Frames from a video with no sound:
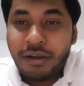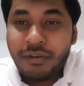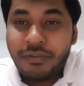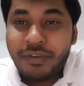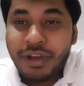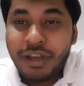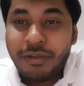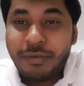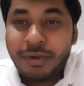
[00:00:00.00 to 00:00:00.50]

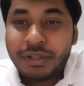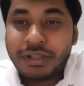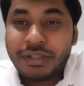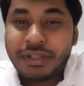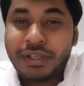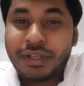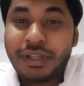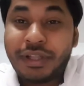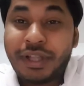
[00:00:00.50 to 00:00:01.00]
very
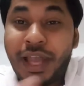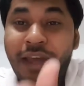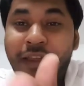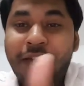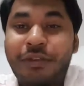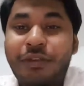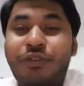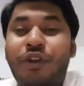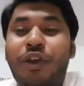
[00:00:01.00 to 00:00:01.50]
much
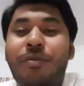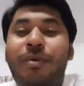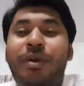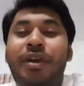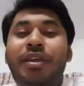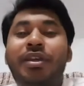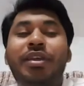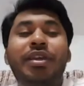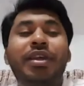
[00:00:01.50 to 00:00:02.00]
thanks to Joy
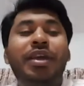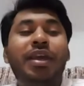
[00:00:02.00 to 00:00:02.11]
Bhai.